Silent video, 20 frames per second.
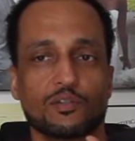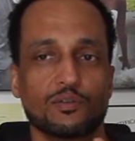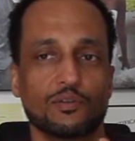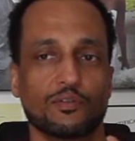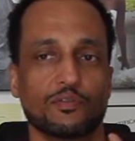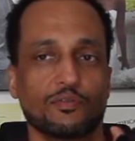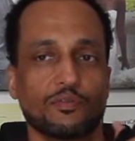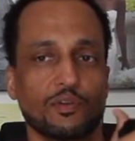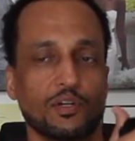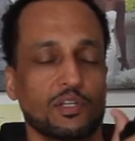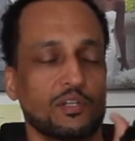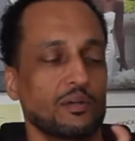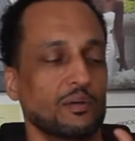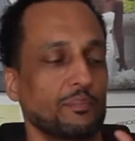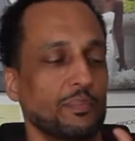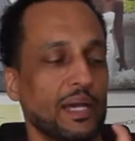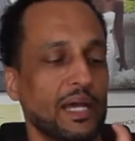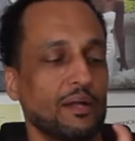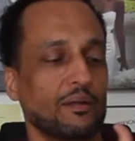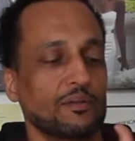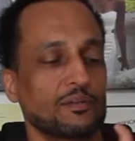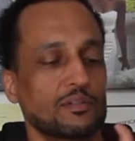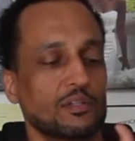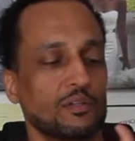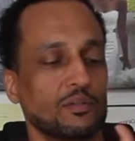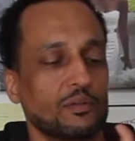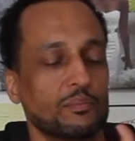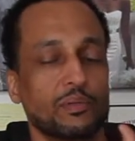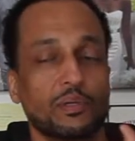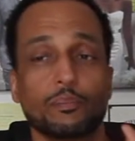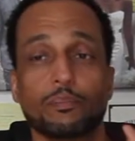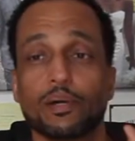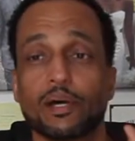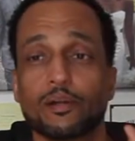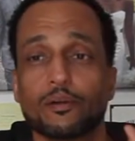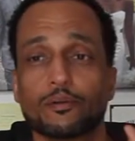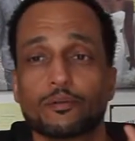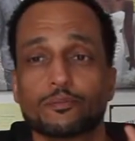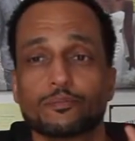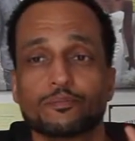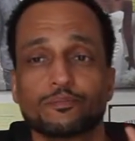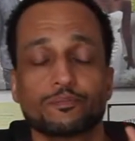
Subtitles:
on the front, you're balanced a little bit better.